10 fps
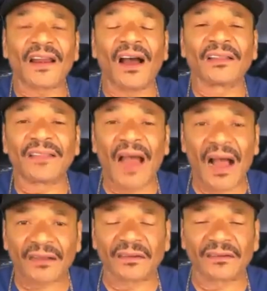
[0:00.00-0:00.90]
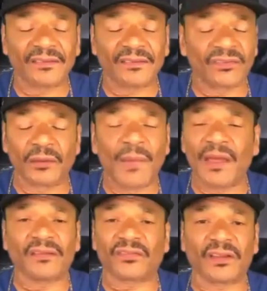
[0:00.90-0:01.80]
that a doctor, this
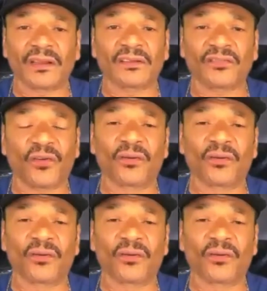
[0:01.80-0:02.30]
is amazing